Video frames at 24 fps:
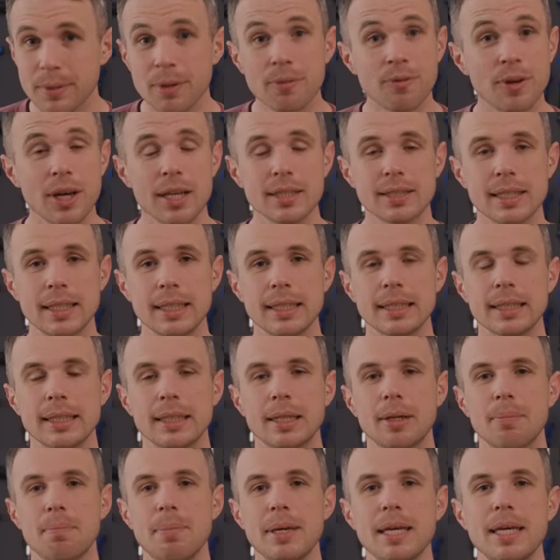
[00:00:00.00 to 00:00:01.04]
Firstly,
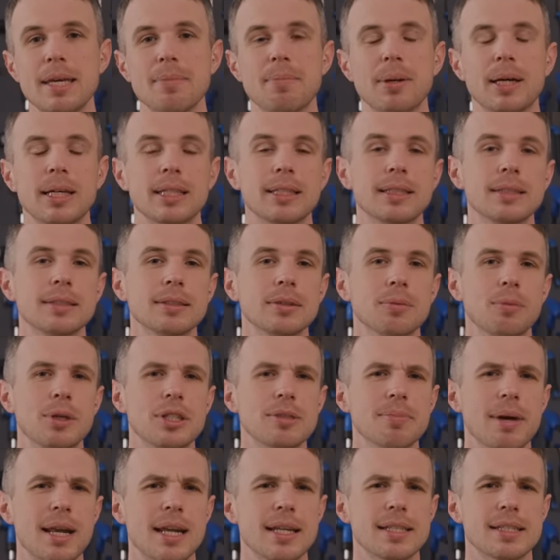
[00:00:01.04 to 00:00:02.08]
Peaky Blinders,
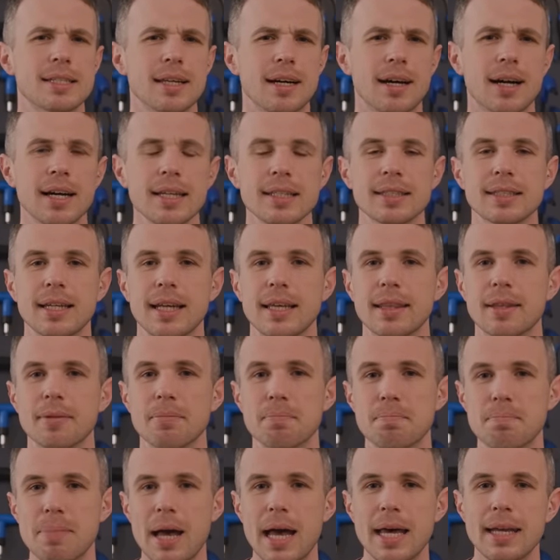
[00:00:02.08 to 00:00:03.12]
which managed to isolate the
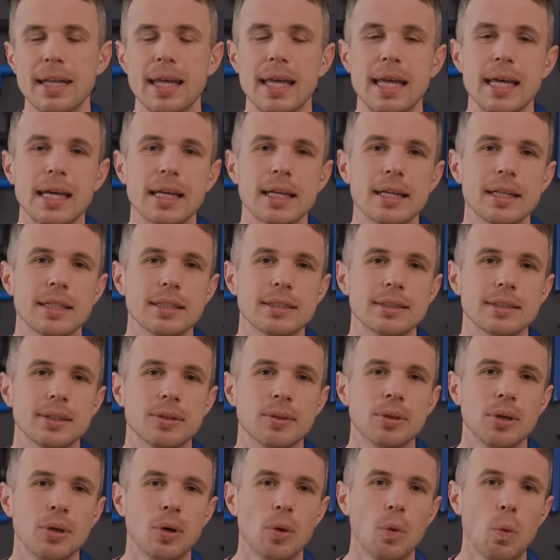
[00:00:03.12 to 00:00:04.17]
bad haircuts
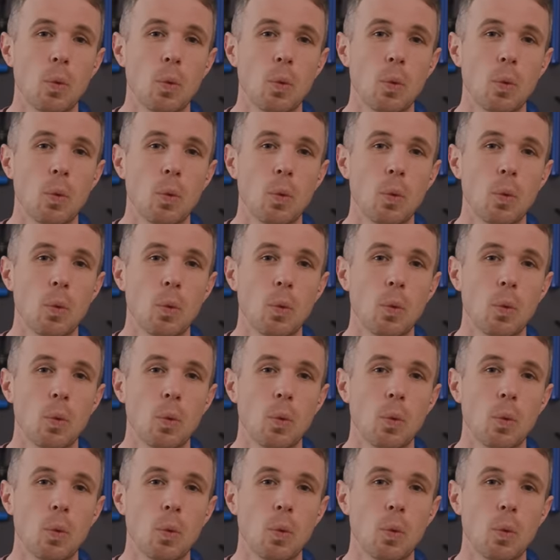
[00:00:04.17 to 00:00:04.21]
and